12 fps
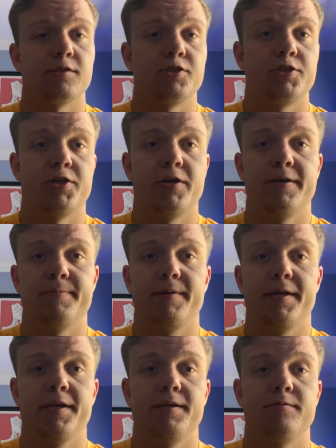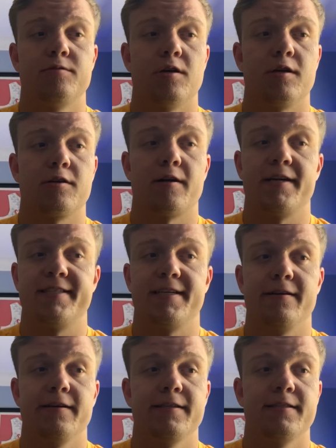should be a great
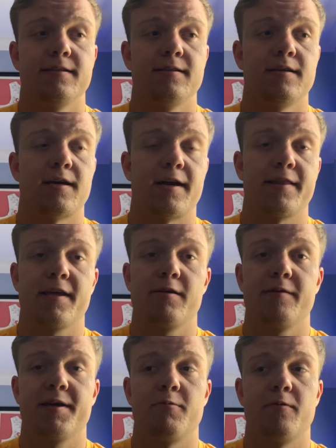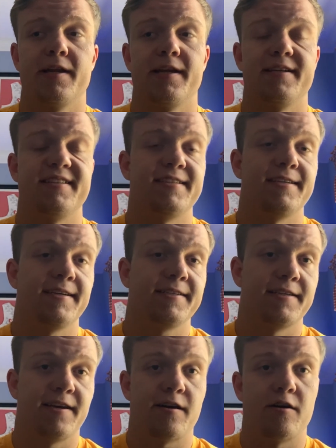series. I think we can win it in
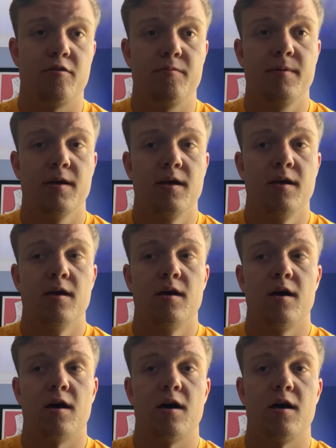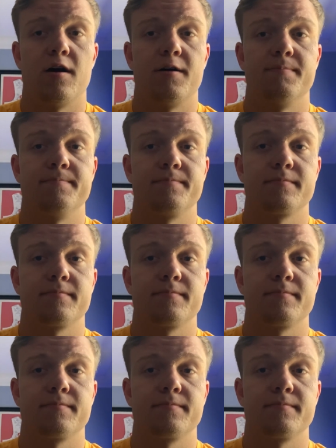six at home. Um,